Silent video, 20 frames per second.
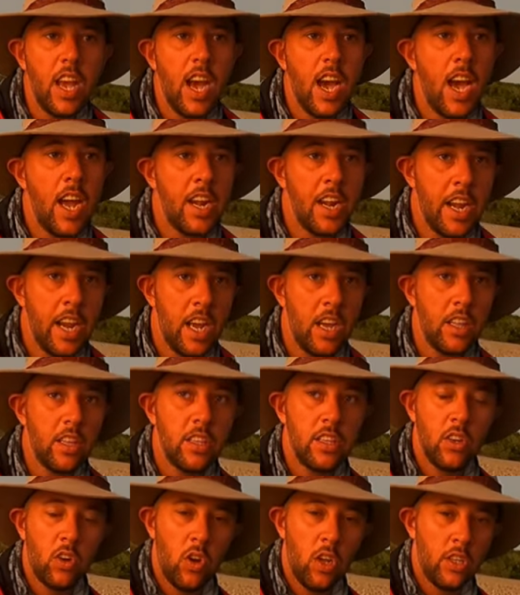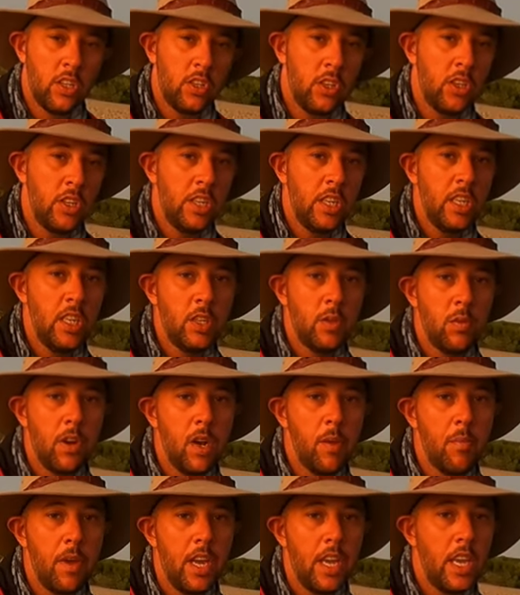hard now. The tide's turned in. It's
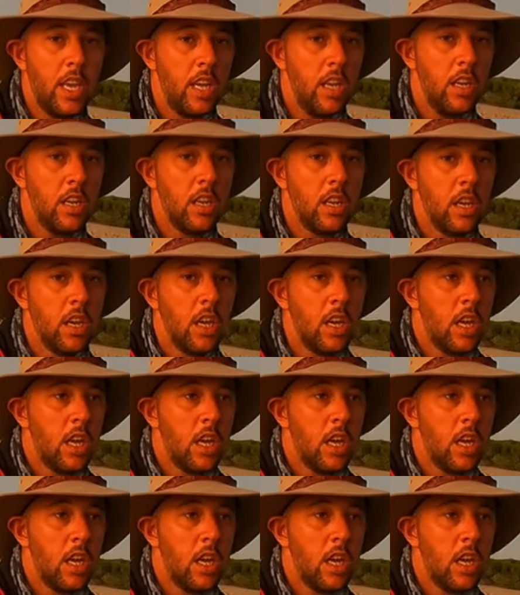running back in